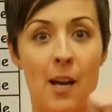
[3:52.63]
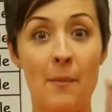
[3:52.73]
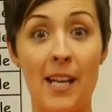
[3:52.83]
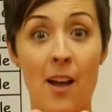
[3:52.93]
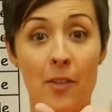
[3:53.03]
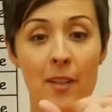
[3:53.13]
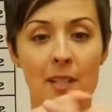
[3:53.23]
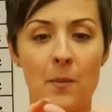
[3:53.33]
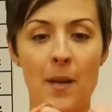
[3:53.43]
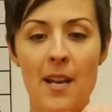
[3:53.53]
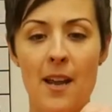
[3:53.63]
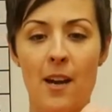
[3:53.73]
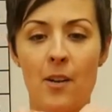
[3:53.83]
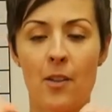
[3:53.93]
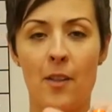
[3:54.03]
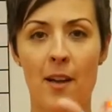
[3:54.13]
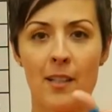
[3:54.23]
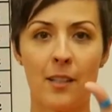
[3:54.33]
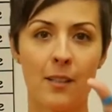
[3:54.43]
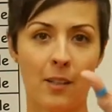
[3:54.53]
coming out this way and our
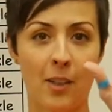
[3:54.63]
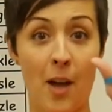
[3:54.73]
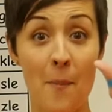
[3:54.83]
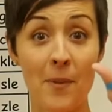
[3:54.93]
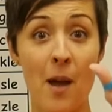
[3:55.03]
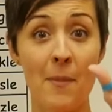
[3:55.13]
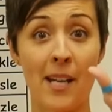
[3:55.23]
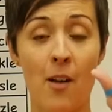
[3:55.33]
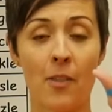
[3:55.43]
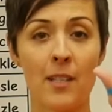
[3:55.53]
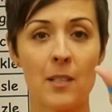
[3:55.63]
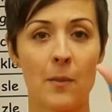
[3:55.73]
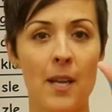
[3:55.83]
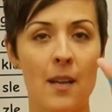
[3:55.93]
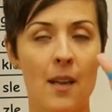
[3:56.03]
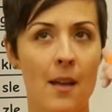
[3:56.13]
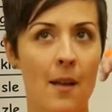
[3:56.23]
thumb coming out this way